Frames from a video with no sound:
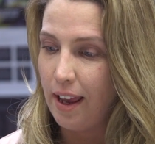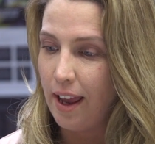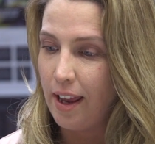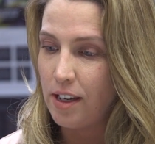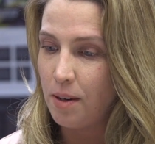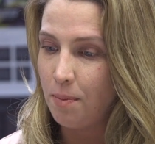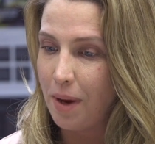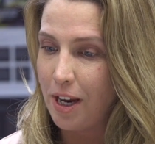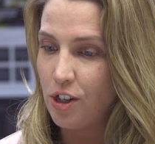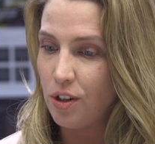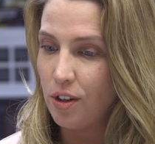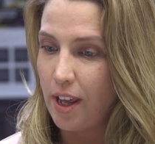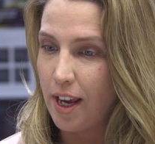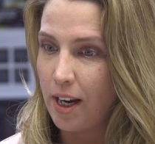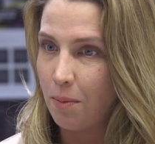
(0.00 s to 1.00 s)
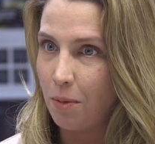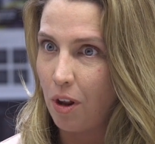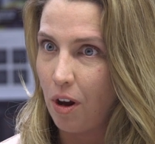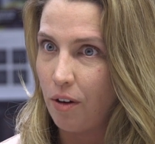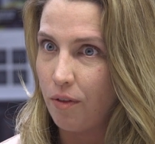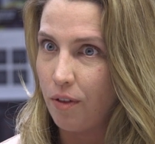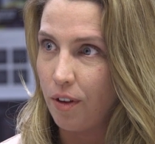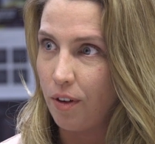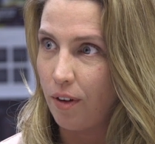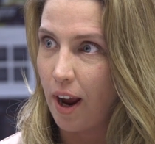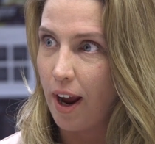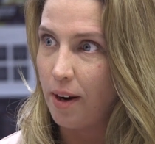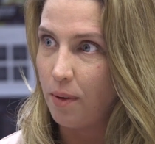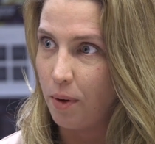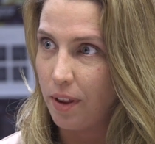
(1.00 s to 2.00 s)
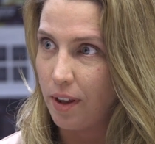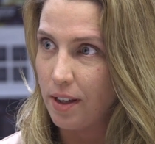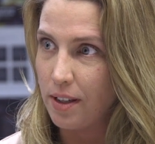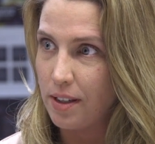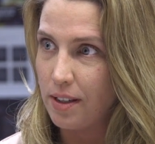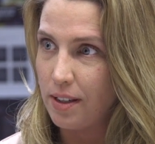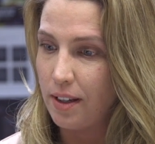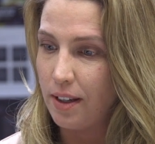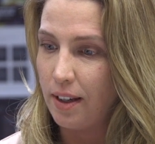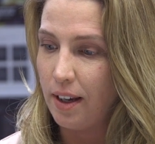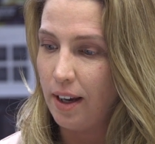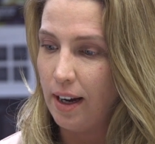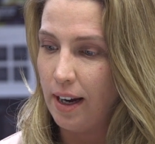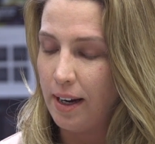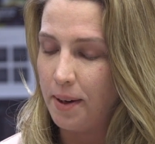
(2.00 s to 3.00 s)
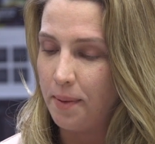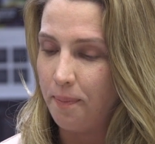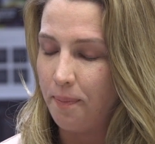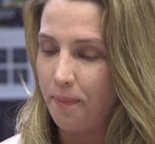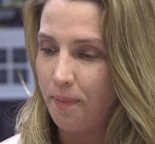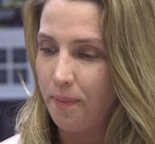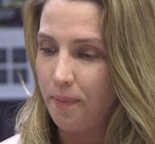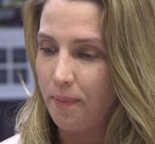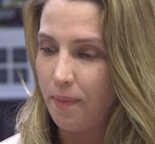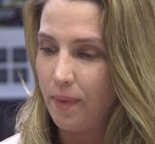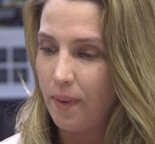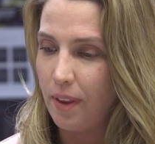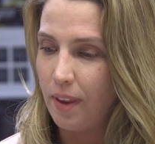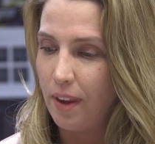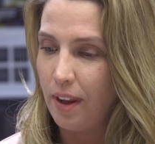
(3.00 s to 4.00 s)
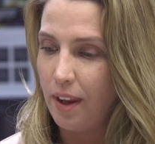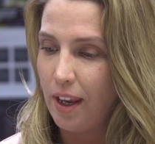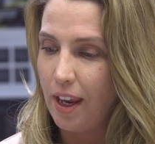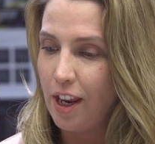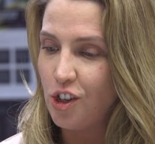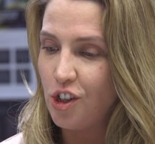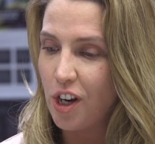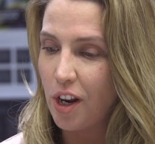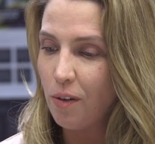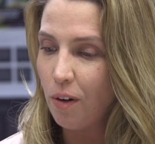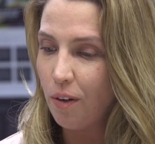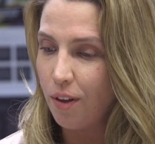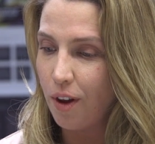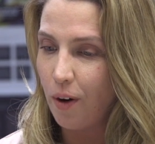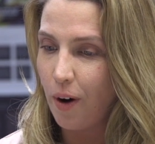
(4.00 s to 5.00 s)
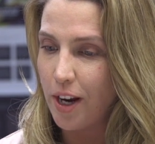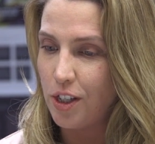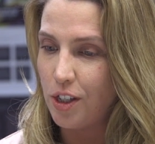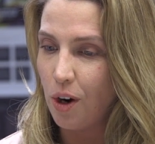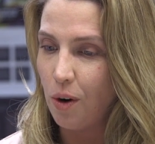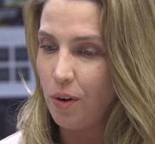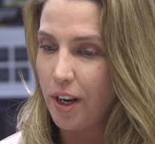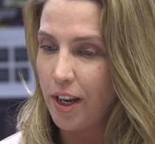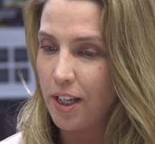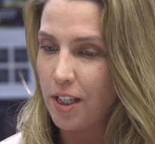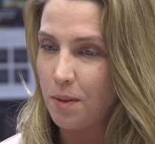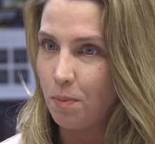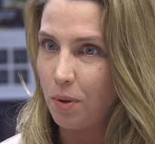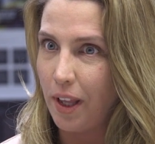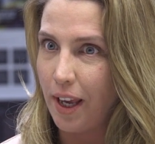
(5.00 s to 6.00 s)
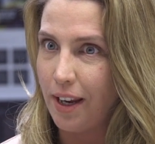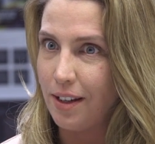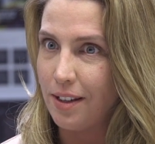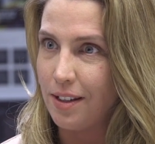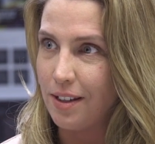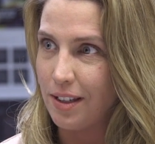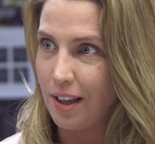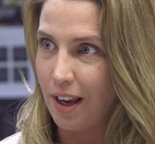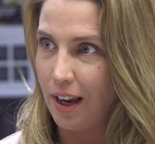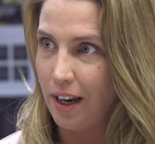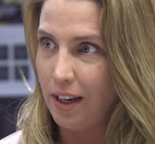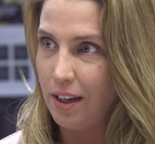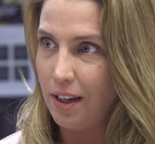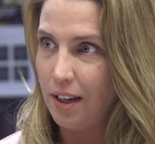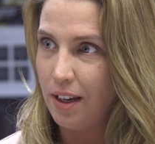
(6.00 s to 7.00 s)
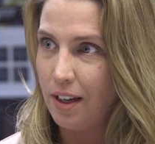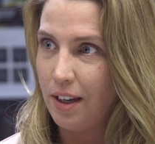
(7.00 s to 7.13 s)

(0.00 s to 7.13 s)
and to make sure they come along for the ride with us. In general, though, I don't explain design.